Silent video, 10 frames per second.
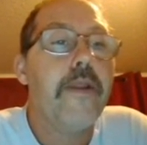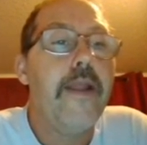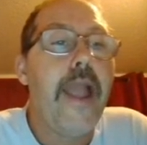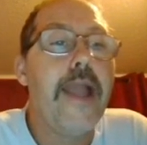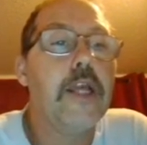
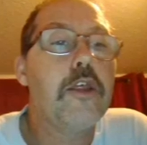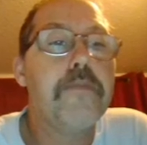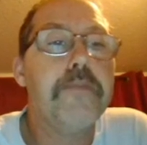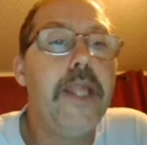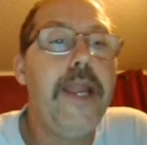and
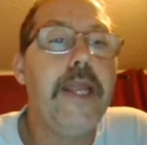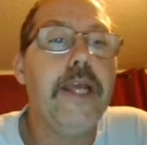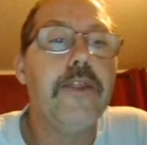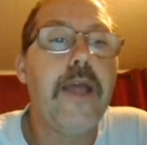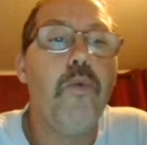
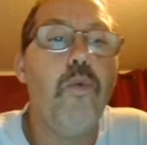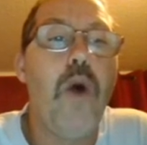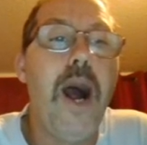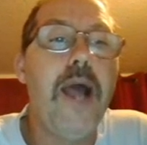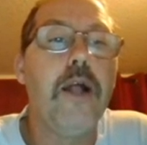explaining that
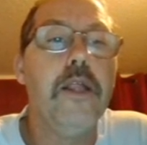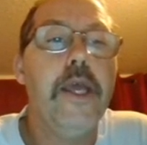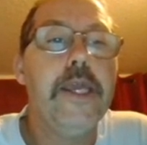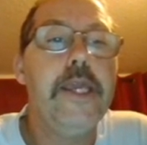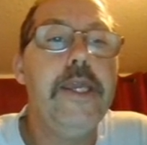while
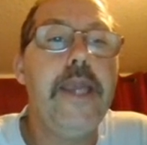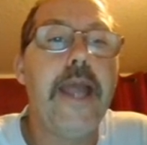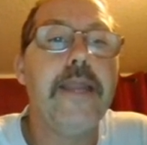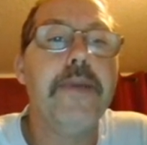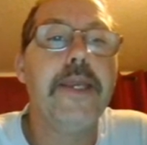he
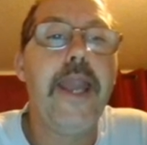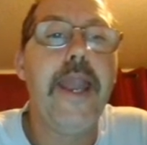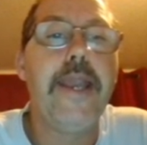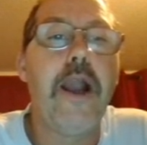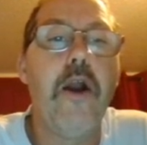and
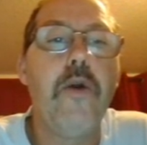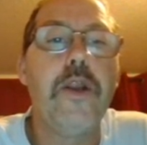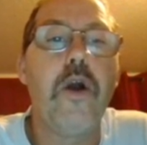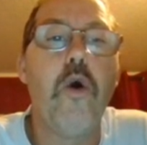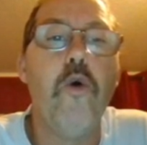McKay
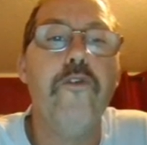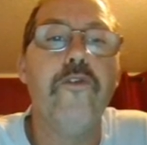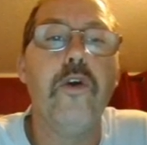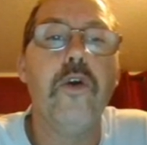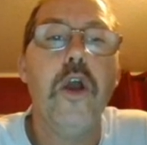aren't
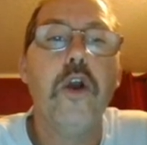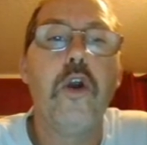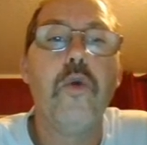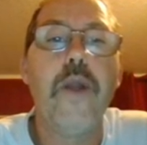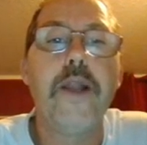over
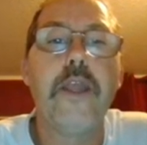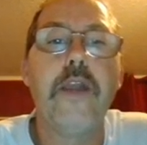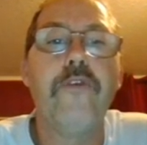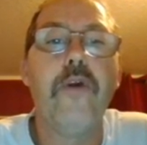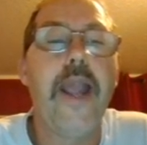
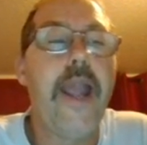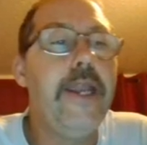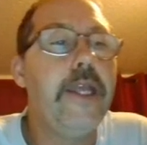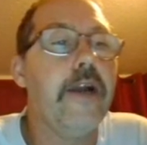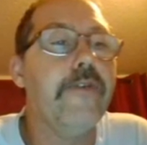correcting for
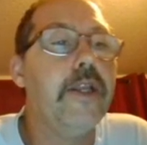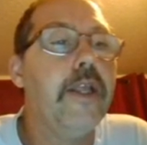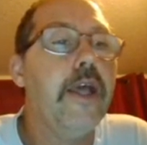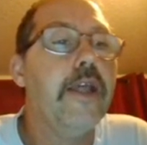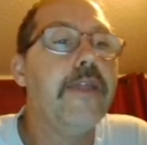any of it,
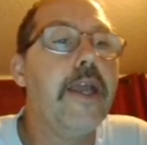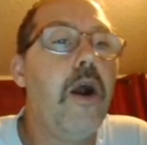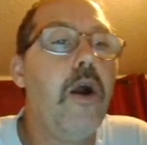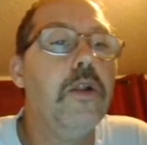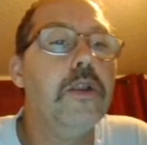they
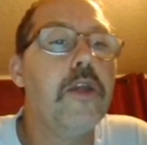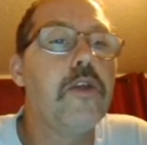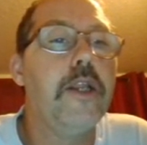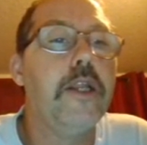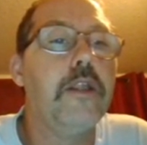are
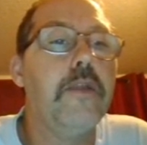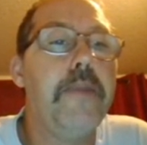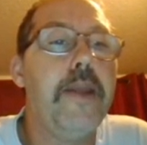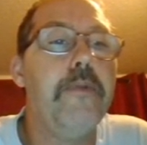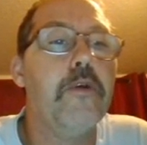listening to the
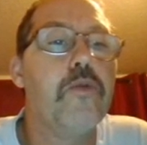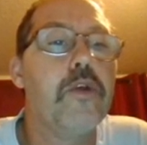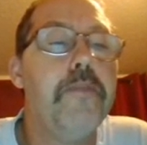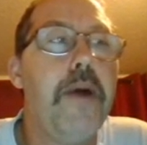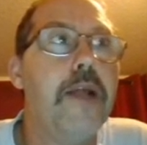people's
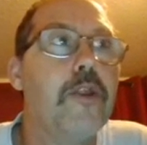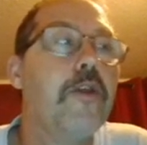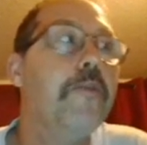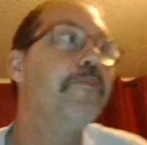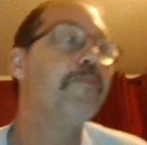
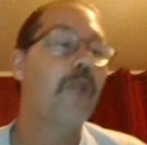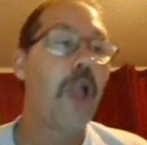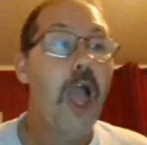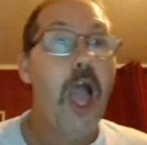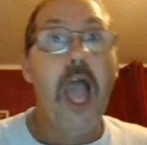response.
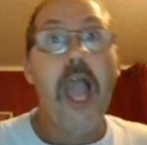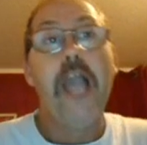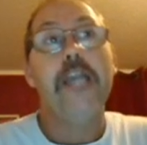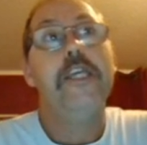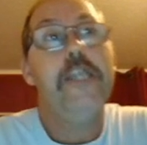
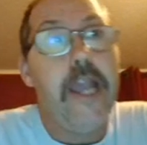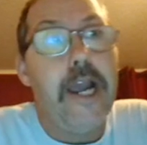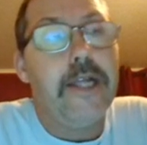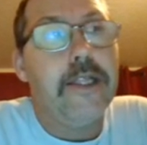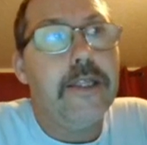
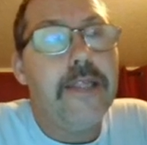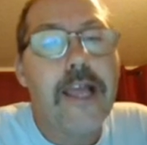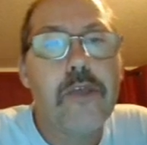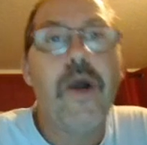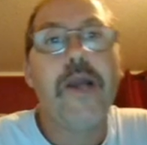Yeah,
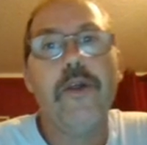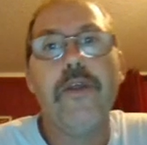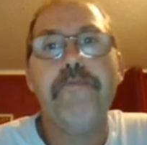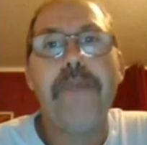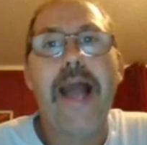that's why all
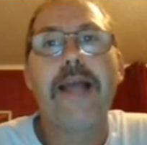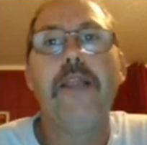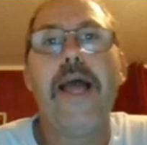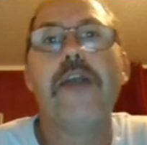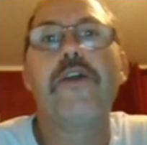the
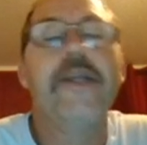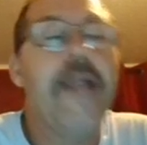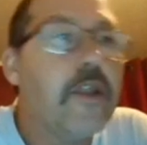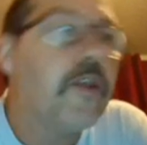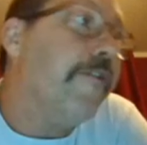backlash
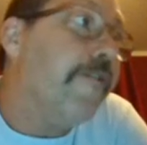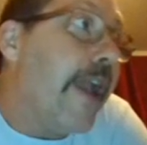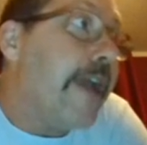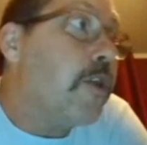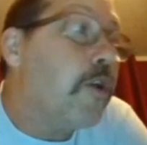against the
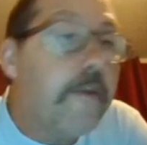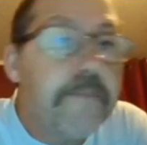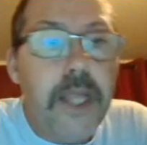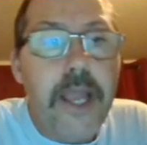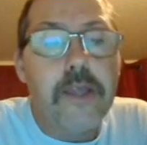fans took
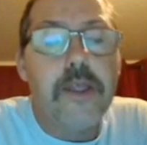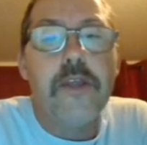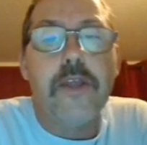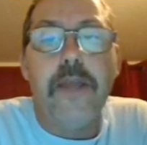place, isn't